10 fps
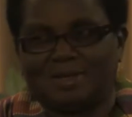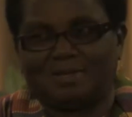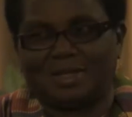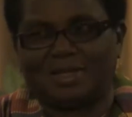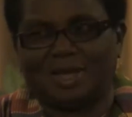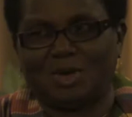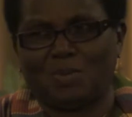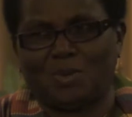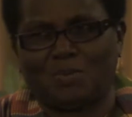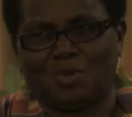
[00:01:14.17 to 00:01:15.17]
But they are not
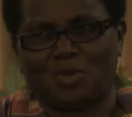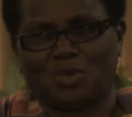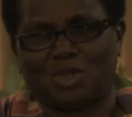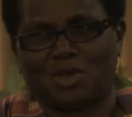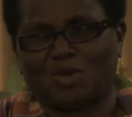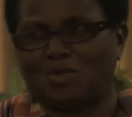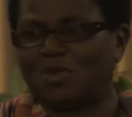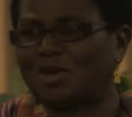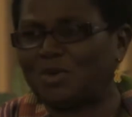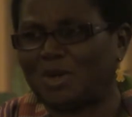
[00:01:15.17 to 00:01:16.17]
people you think of
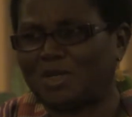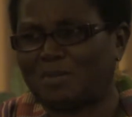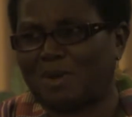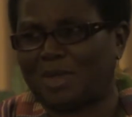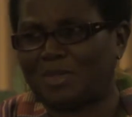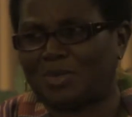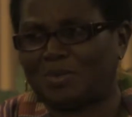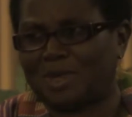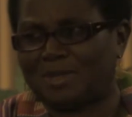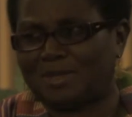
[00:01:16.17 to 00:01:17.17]
when you are in the
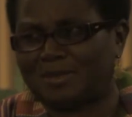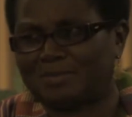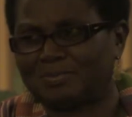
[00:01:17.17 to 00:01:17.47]
bathroom, are they?